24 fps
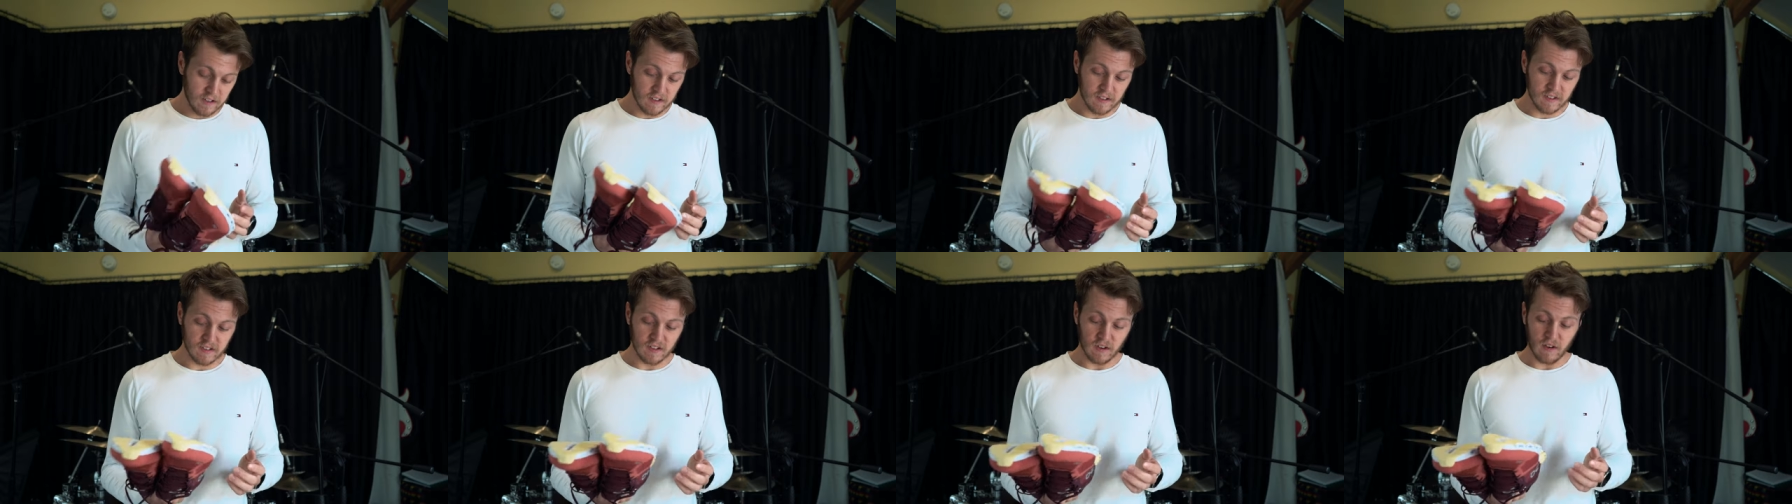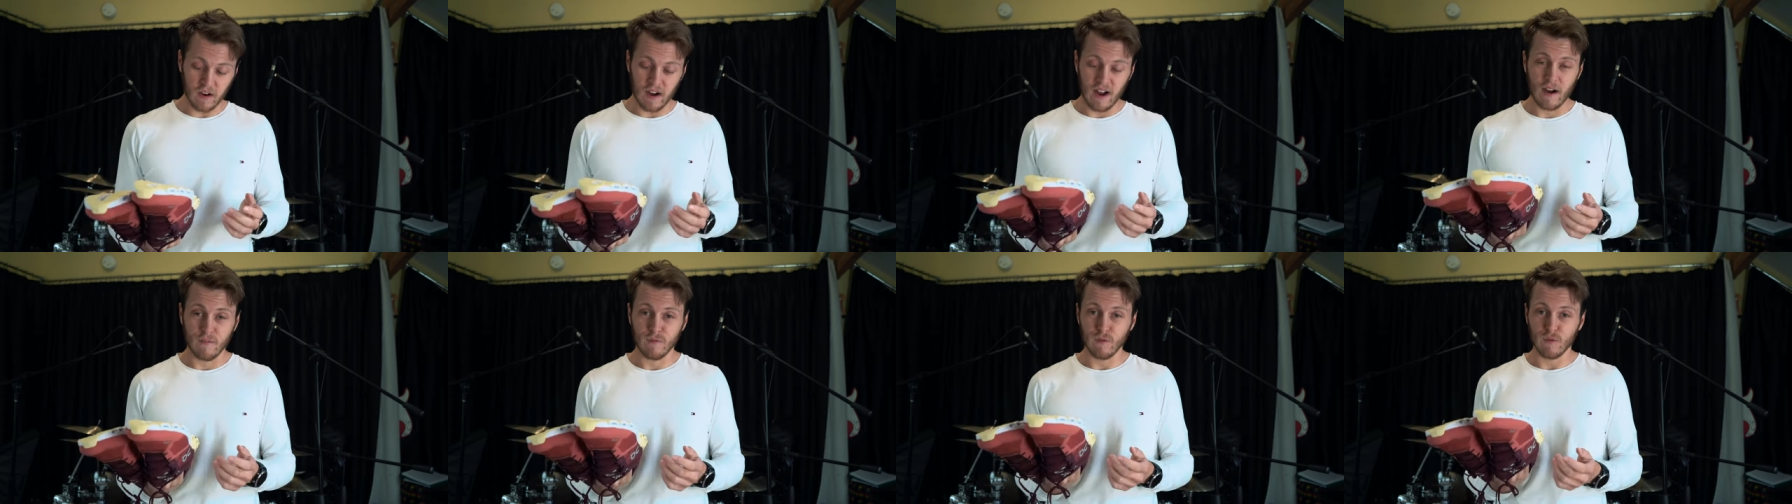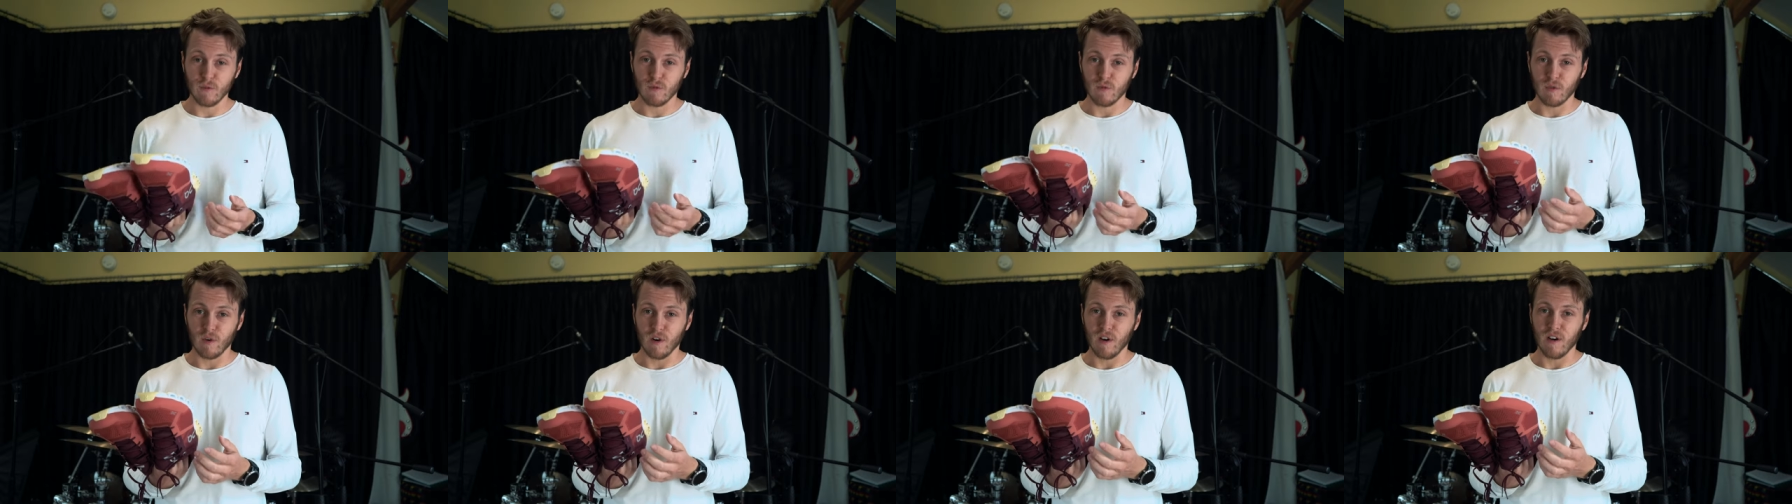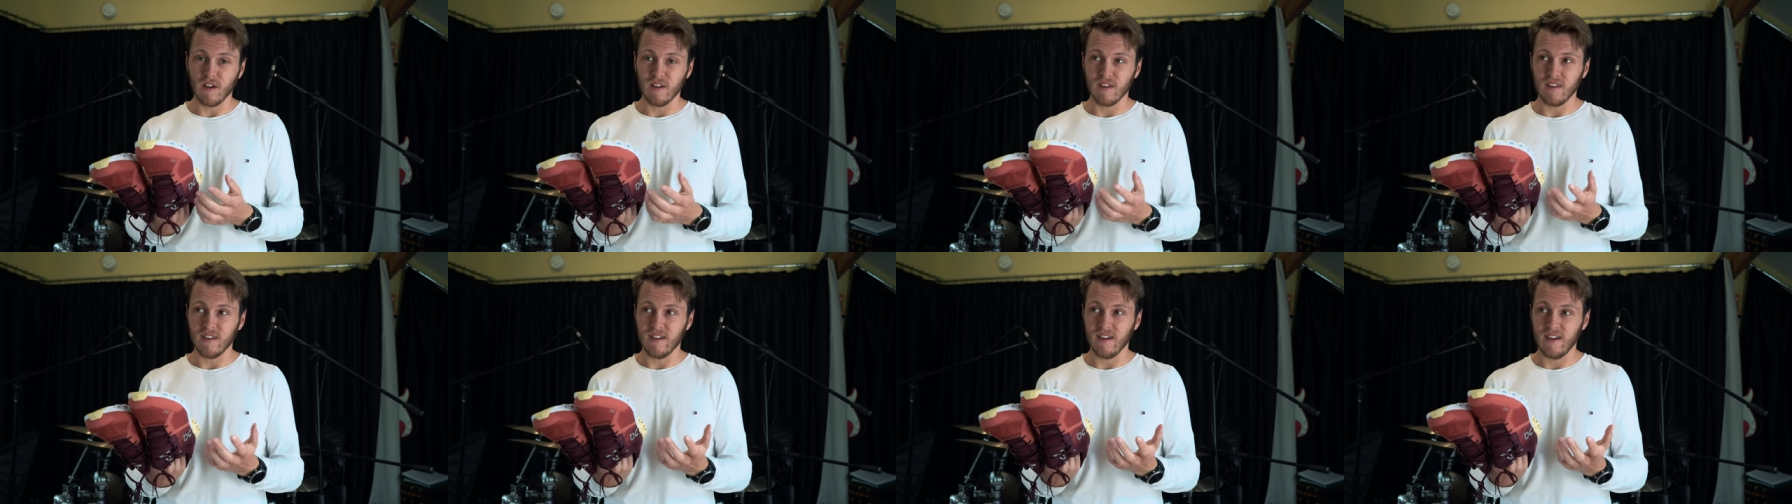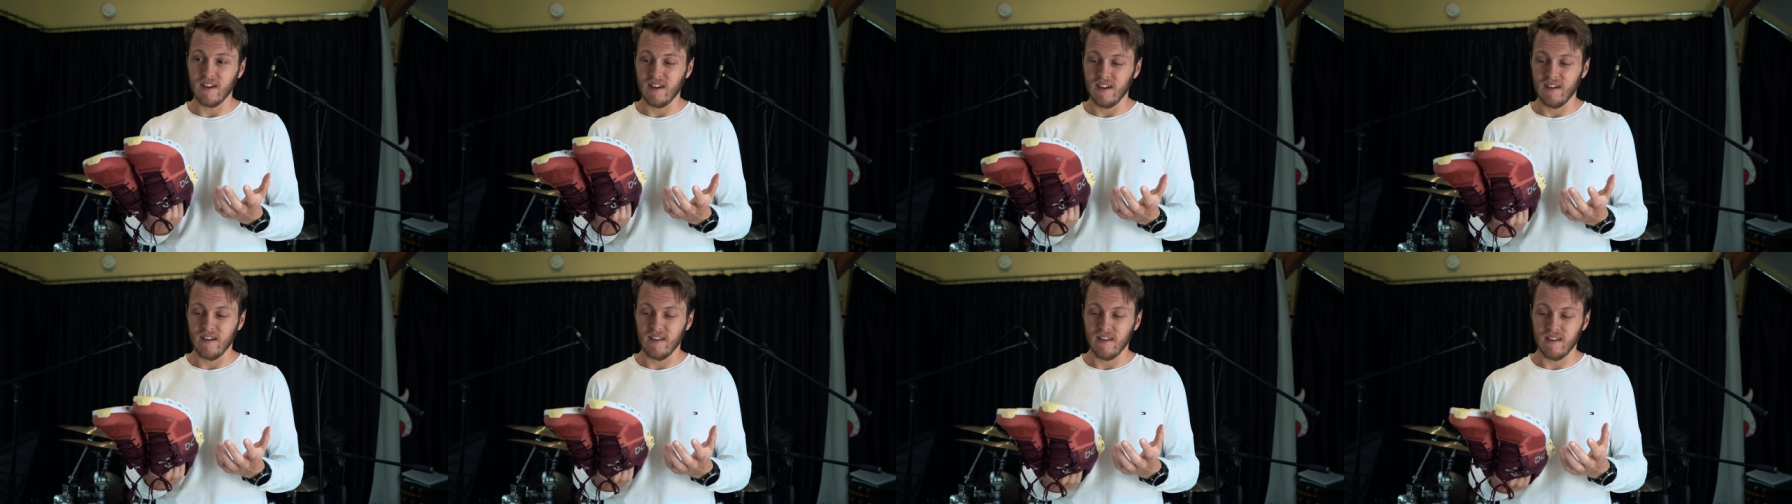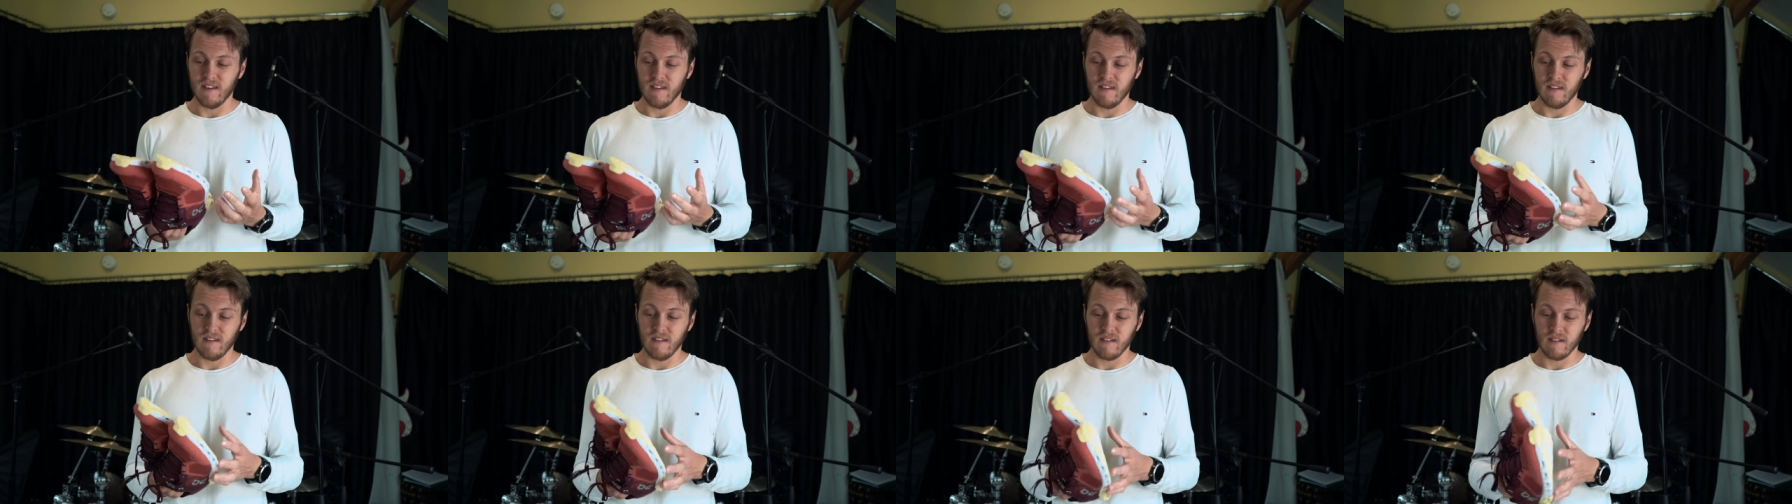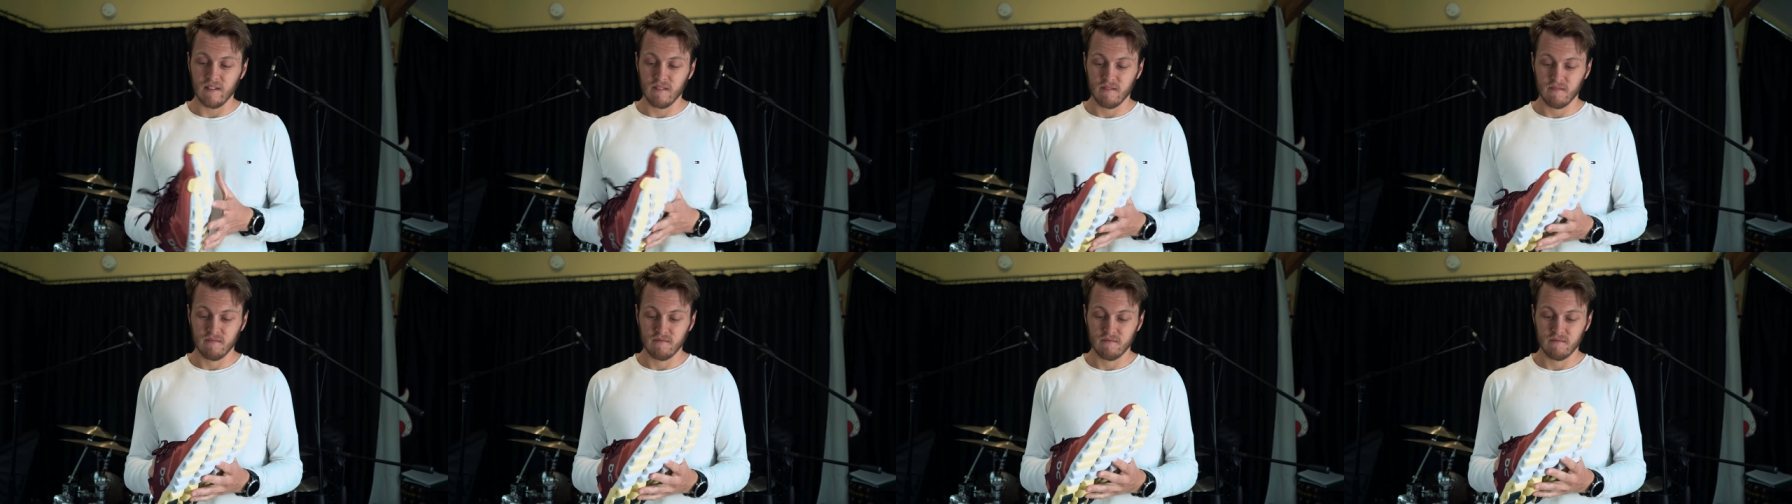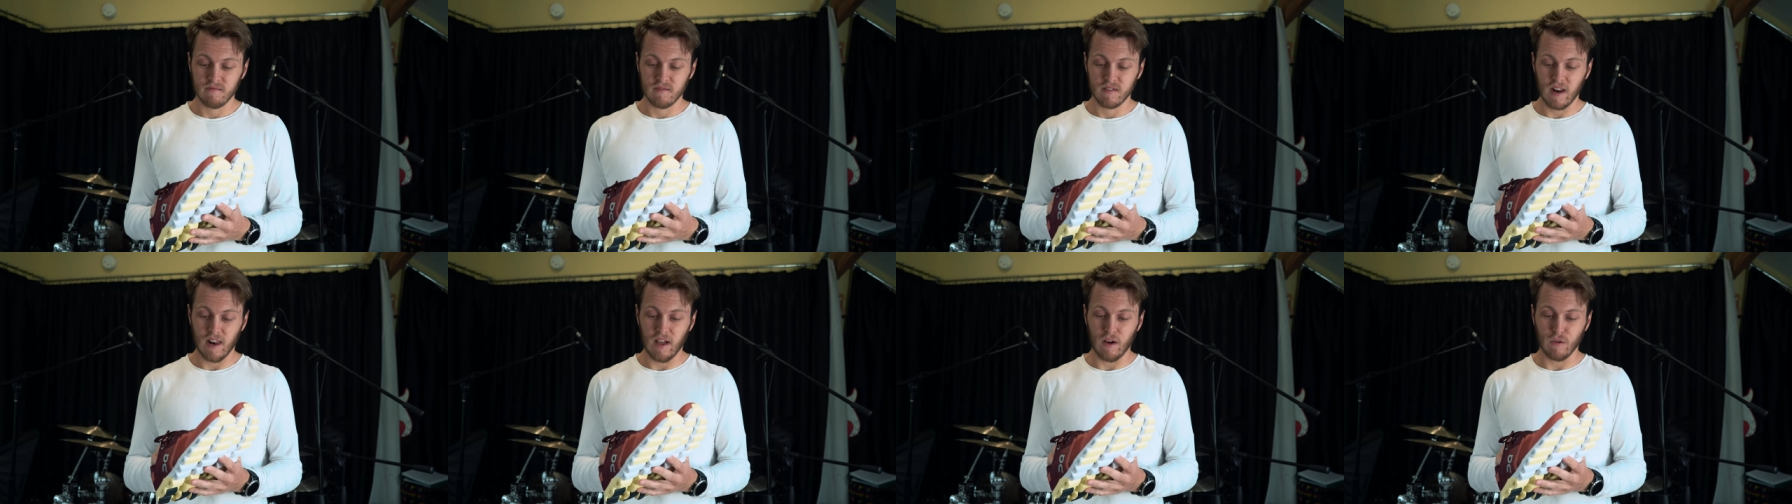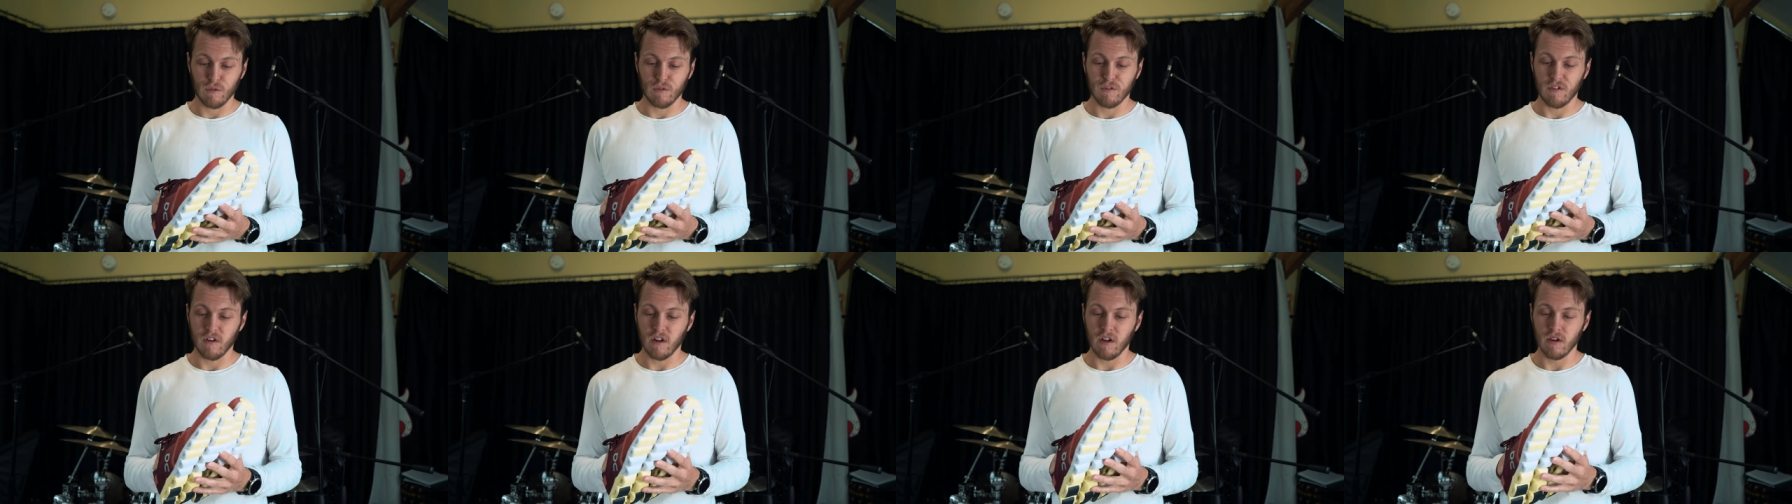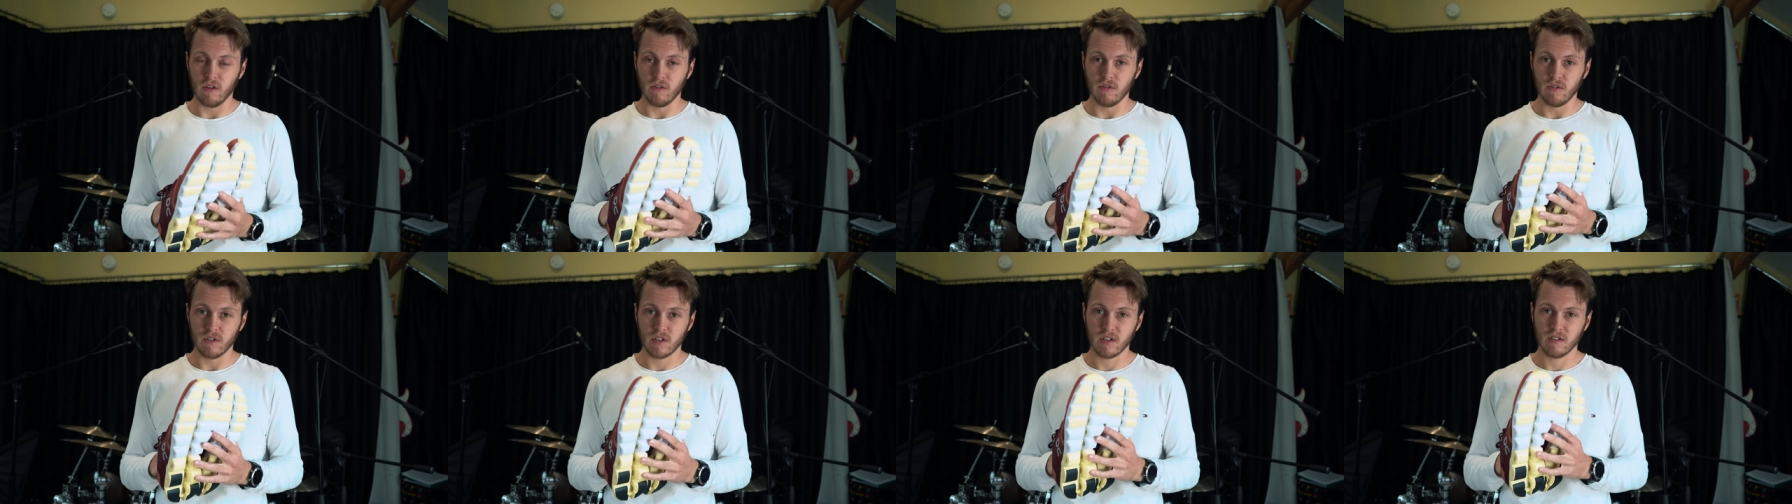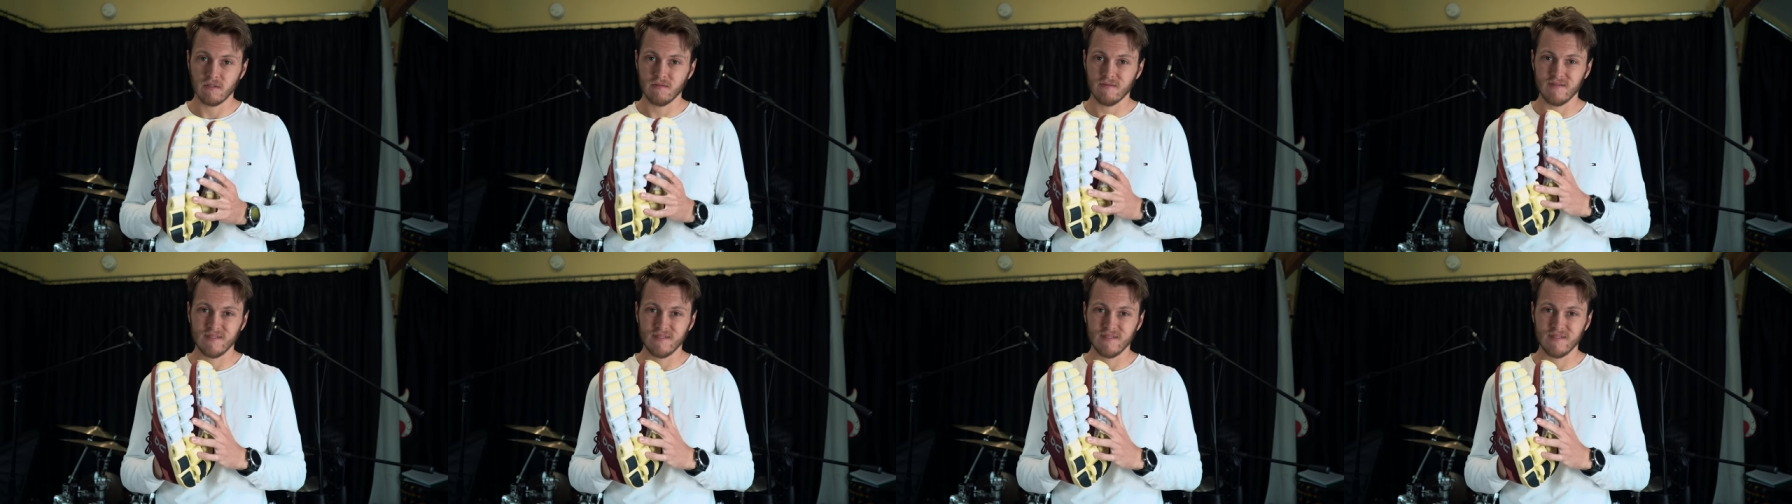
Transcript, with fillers: So I haven't run in Cloudflows